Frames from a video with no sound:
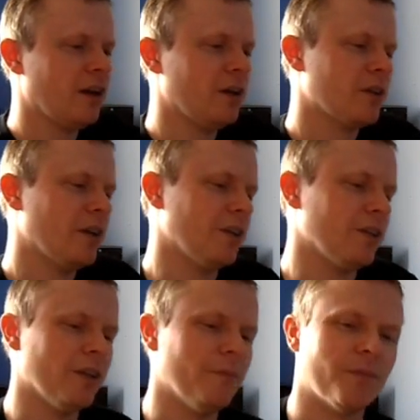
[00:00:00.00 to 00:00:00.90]

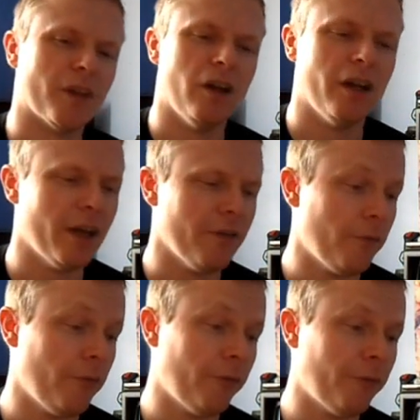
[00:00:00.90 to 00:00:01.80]
Okay, I
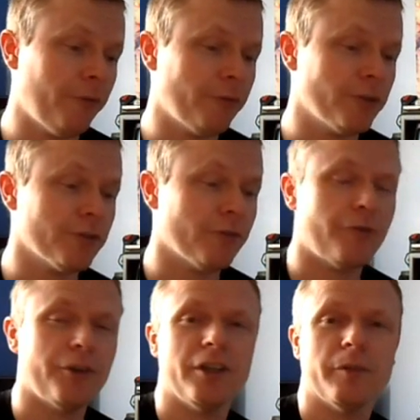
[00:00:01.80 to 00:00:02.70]
have
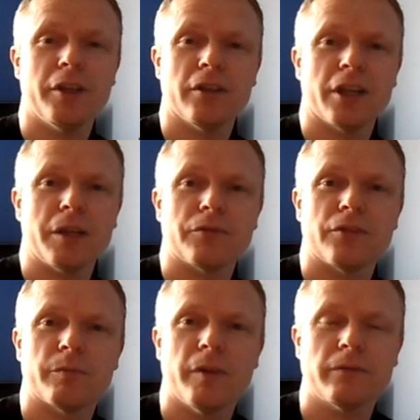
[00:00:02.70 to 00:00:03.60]
just 3 Amiga
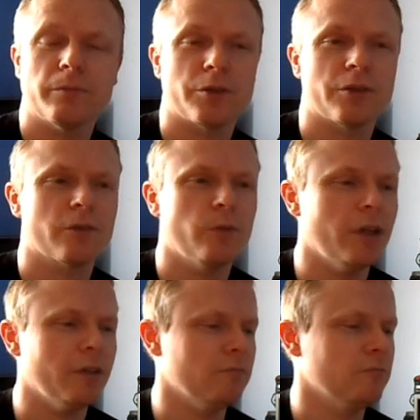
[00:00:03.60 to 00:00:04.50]
games this month, which is
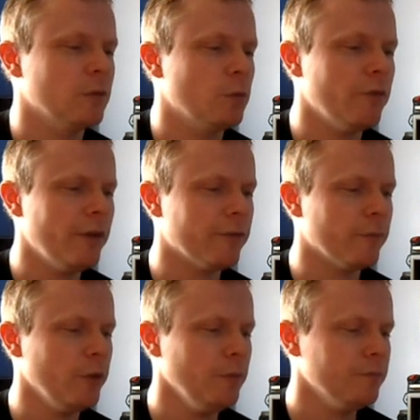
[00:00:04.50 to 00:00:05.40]
quite
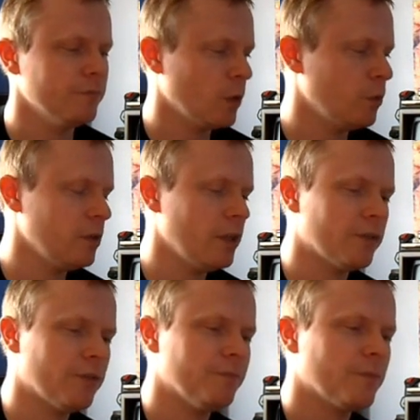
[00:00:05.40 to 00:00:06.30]
rare for me. Quite
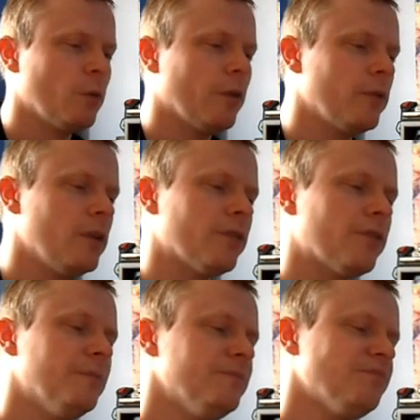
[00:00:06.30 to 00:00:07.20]
a few
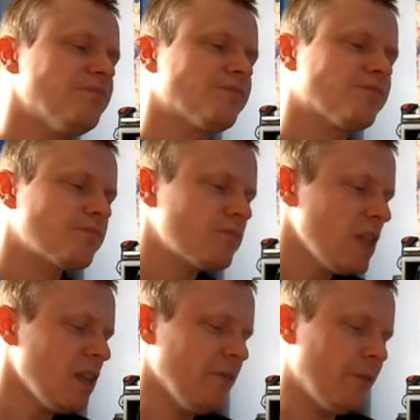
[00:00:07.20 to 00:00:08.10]
less.
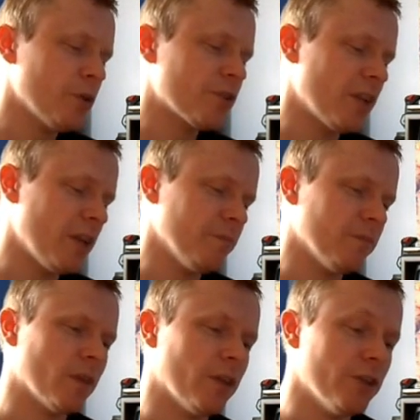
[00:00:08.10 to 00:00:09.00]
First of
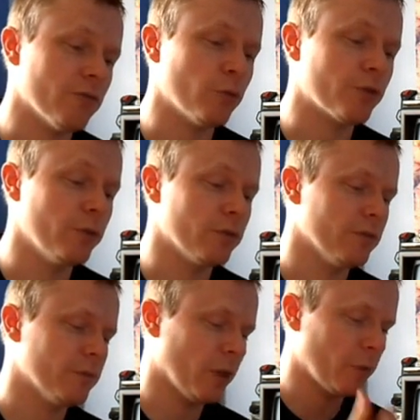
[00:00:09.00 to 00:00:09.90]
them, these are all
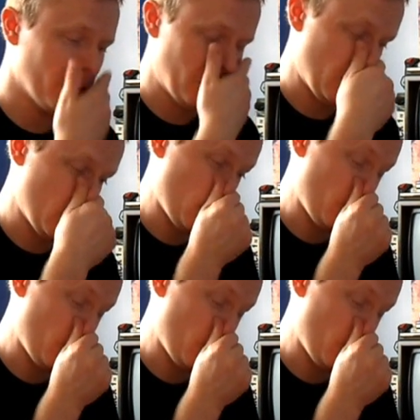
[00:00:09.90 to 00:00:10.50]
shooters by the way.